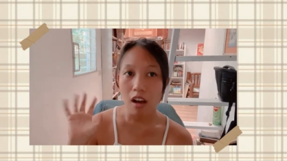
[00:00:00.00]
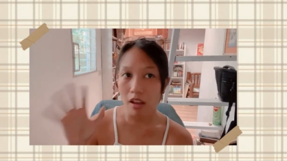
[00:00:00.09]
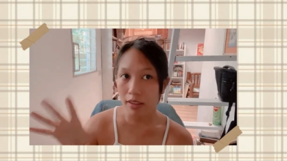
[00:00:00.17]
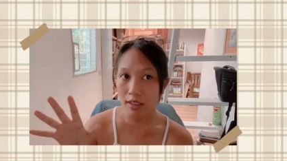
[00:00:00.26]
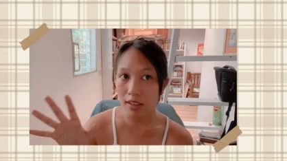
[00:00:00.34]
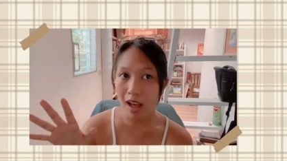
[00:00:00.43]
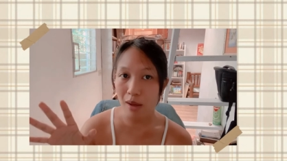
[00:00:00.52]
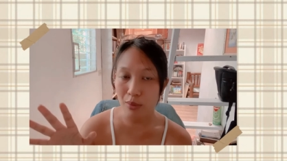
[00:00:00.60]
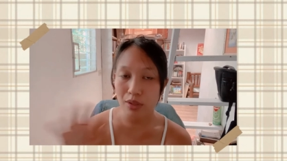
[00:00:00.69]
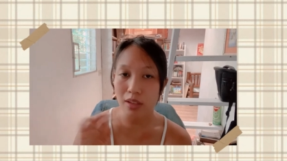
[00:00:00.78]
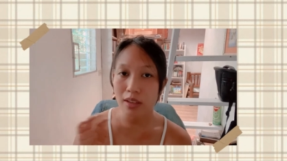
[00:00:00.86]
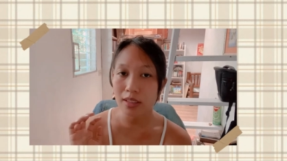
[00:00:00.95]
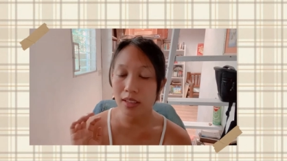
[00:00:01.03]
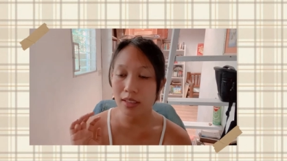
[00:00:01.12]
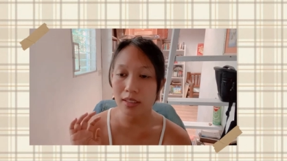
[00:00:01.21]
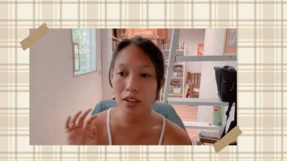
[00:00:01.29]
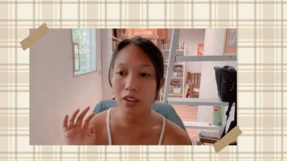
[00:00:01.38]
haunted houses,
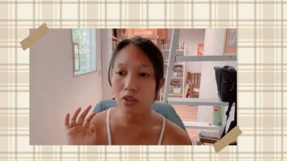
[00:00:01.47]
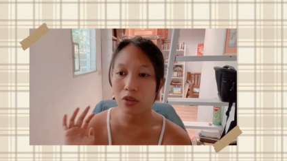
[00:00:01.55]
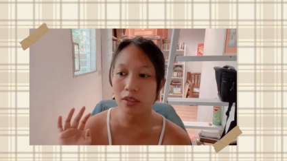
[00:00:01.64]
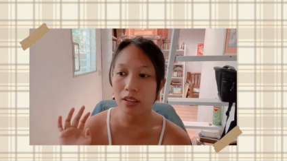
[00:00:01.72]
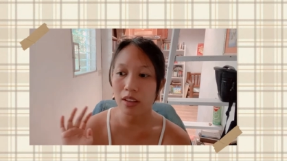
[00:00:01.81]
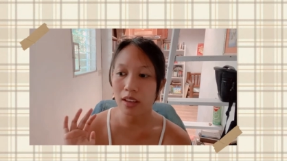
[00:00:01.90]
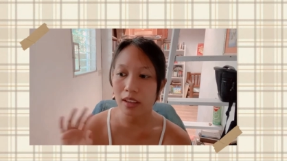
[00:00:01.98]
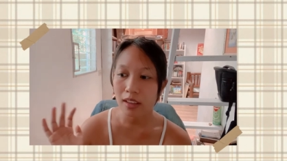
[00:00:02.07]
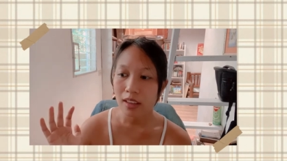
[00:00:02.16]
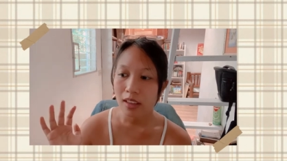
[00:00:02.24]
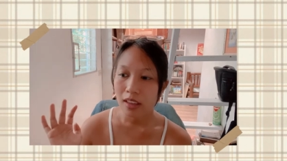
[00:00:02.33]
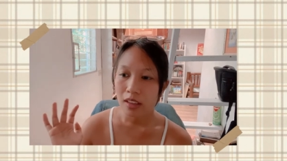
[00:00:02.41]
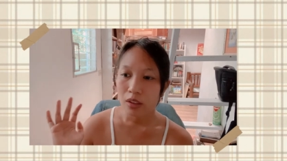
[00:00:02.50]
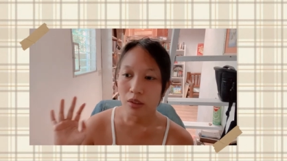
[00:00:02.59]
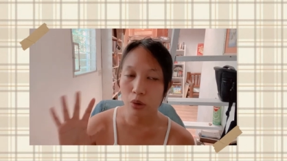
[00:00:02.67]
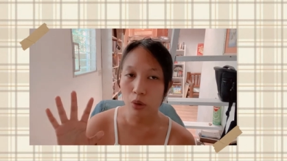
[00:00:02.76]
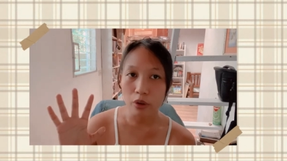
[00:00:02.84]
it's not just like
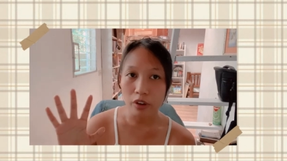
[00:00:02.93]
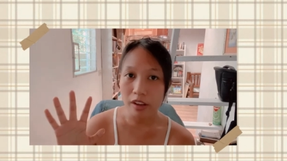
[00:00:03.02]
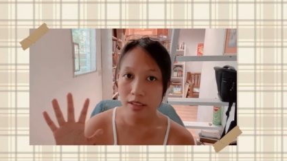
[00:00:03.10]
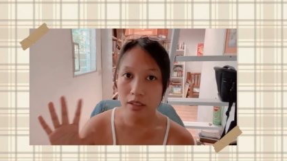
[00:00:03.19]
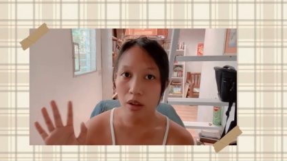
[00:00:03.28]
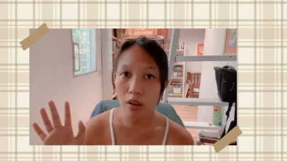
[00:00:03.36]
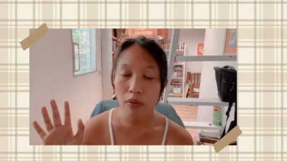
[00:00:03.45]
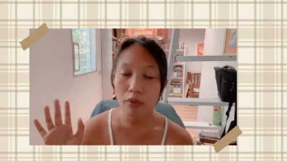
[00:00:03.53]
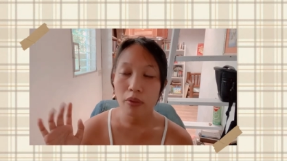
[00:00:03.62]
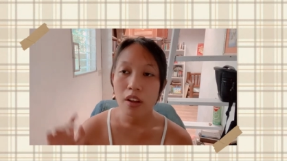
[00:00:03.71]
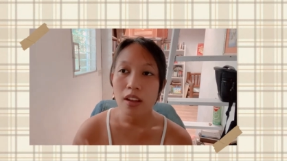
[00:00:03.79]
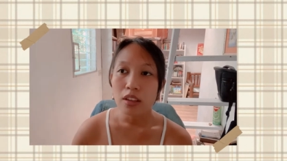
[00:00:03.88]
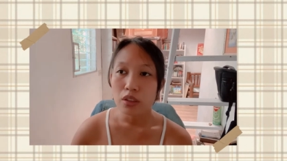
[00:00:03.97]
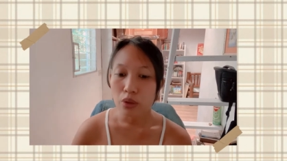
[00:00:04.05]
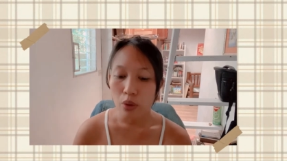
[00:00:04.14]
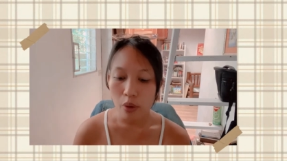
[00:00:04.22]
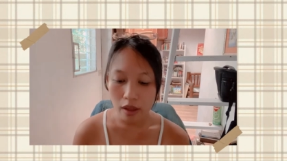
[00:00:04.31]
gory stuff.
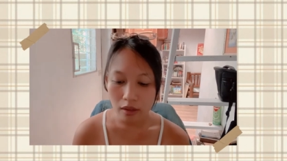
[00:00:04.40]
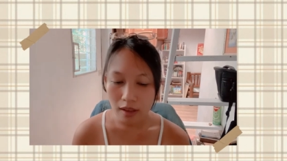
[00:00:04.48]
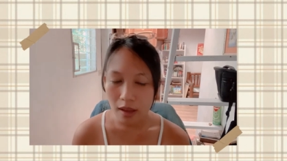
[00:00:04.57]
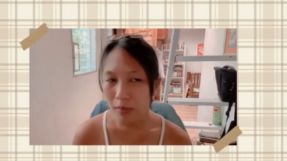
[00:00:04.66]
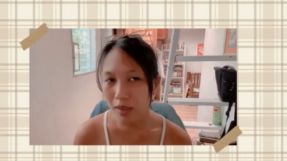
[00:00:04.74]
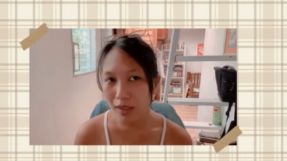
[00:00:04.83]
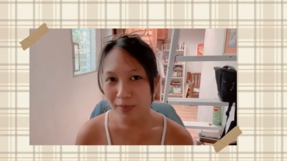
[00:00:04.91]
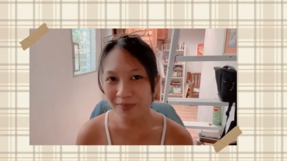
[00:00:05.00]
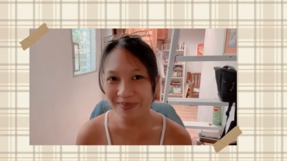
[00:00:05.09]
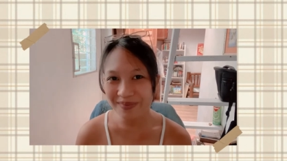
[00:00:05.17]
So, I mean,